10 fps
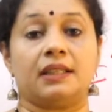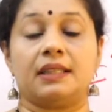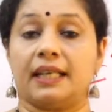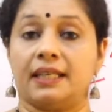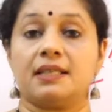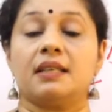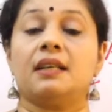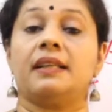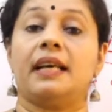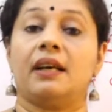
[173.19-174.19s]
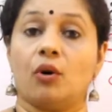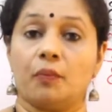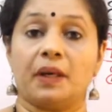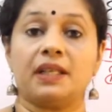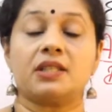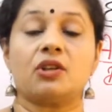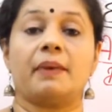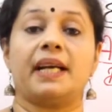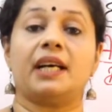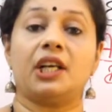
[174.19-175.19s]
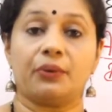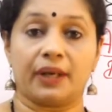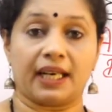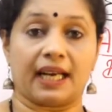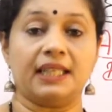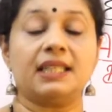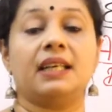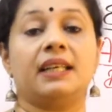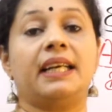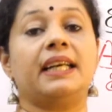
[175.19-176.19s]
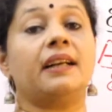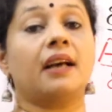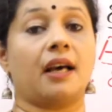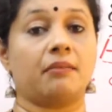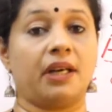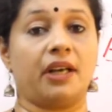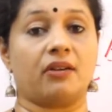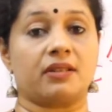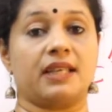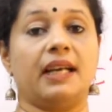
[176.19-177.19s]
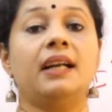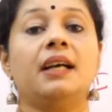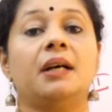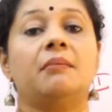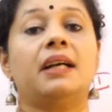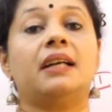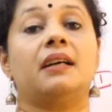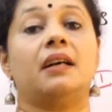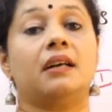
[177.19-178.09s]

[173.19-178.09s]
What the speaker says: That is, they open the stomata during night, take in carbon dioxide, but